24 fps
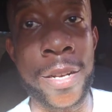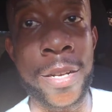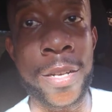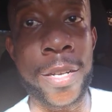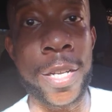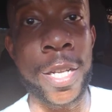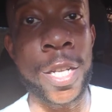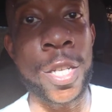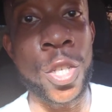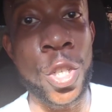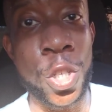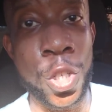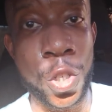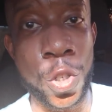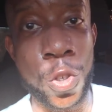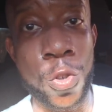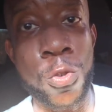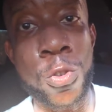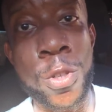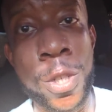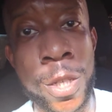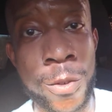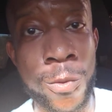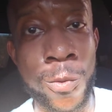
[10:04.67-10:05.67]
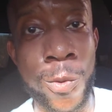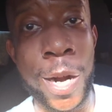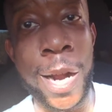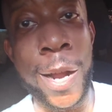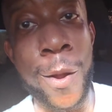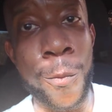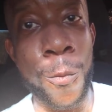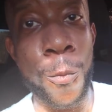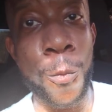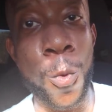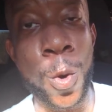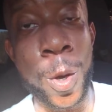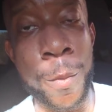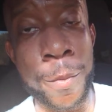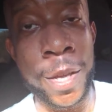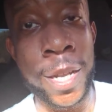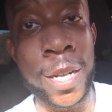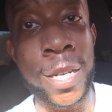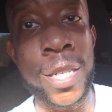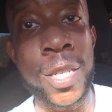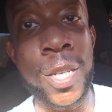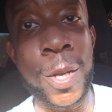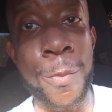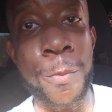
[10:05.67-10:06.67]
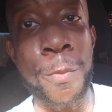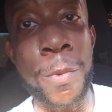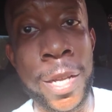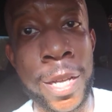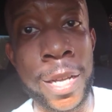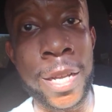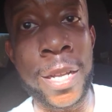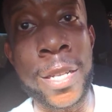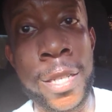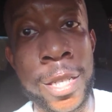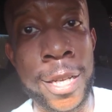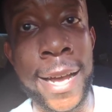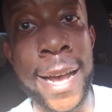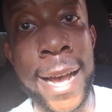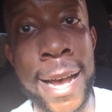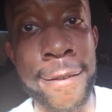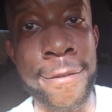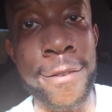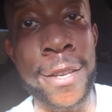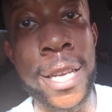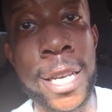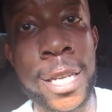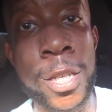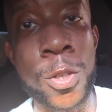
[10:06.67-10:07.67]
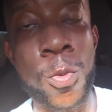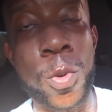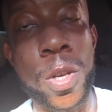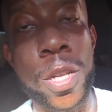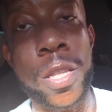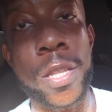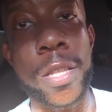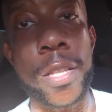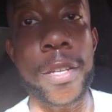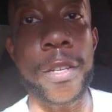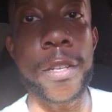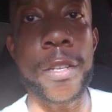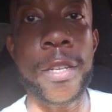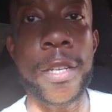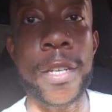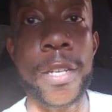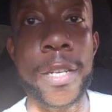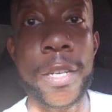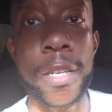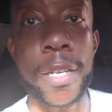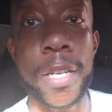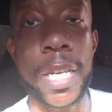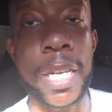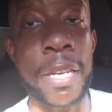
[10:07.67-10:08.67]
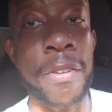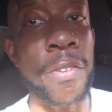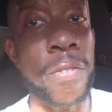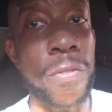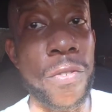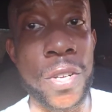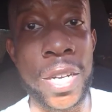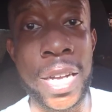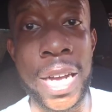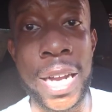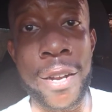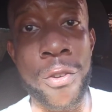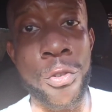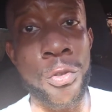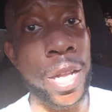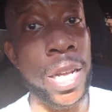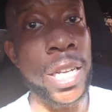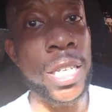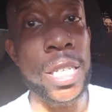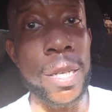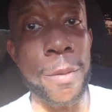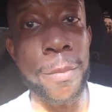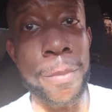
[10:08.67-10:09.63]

women to be to have kids with. Even if you're not in a relationship, to have kids with.